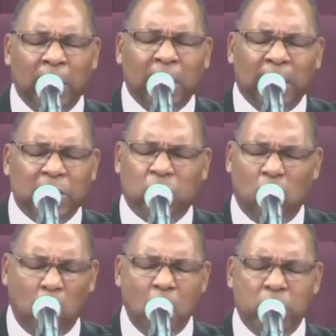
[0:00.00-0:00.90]
Let your
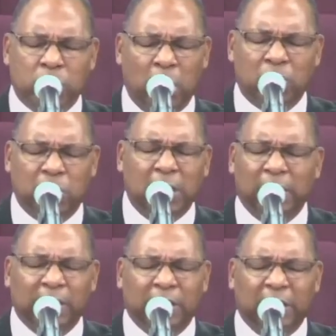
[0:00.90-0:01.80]
word touch, heal,
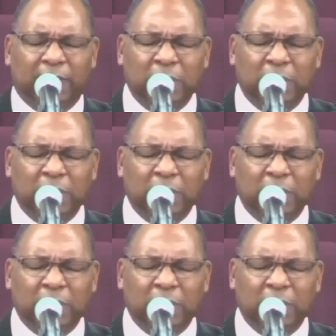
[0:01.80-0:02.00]
and deliver.